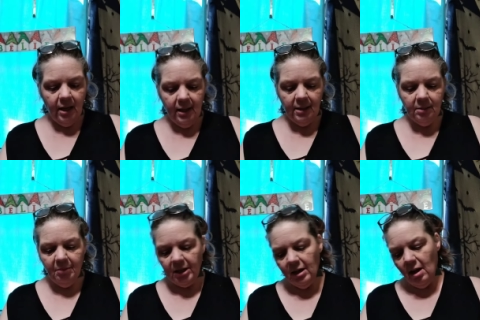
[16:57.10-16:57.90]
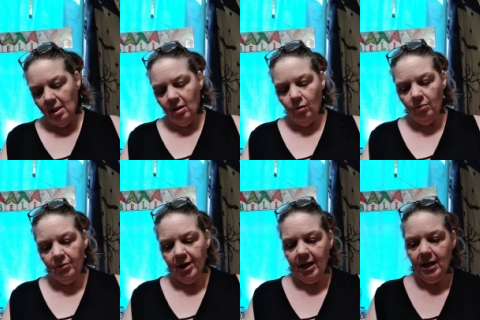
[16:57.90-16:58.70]
It is mandala
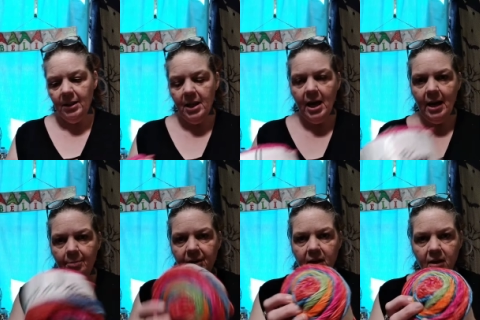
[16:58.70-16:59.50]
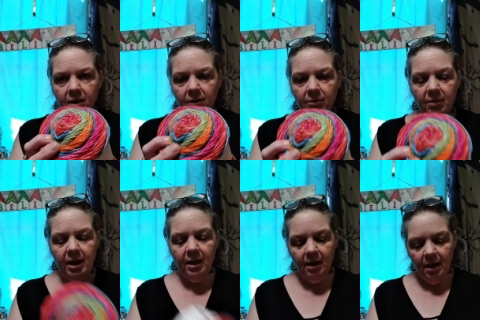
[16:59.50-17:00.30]
ombre in the happy colorway.